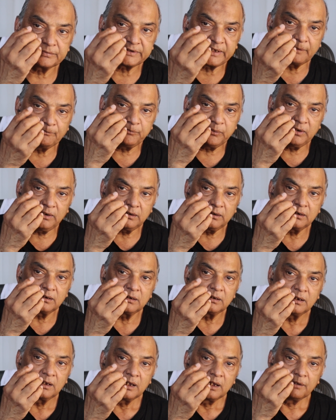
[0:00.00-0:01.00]
temple?
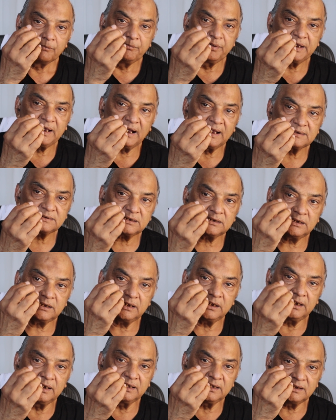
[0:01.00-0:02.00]
Because
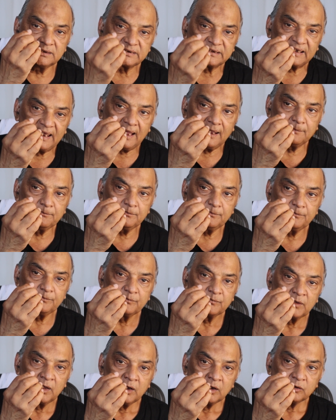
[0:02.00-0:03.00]
in Islam,
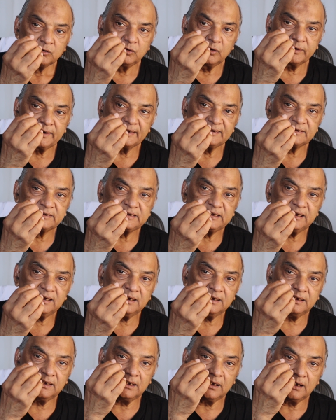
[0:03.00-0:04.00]
you can
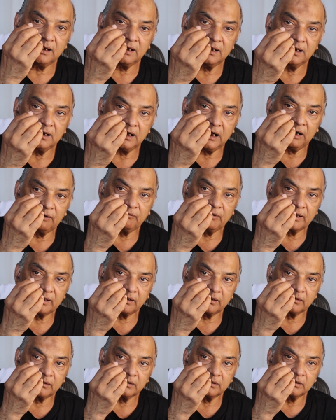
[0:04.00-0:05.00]
see
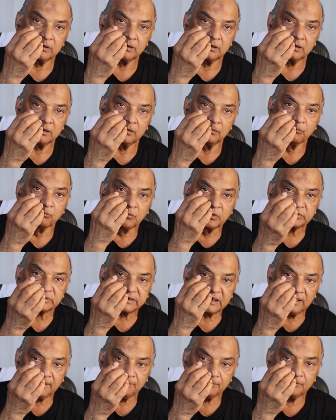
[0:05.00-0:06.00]
our
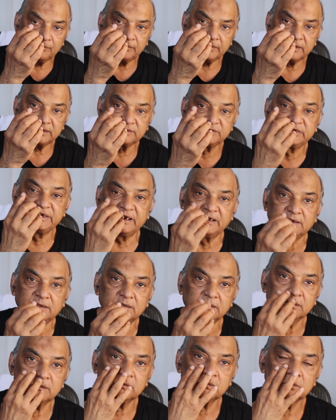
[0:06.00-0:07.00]
Muslim jinn.